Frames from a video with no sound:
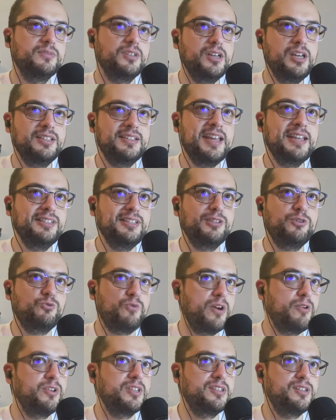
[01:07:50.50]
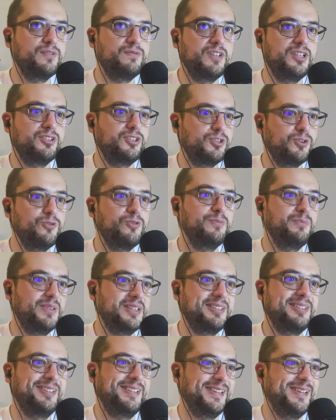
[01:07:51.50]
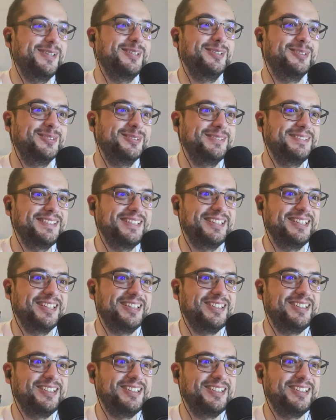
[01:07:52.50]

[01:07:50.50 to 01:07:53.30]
it ended relatively soon, but still, you know.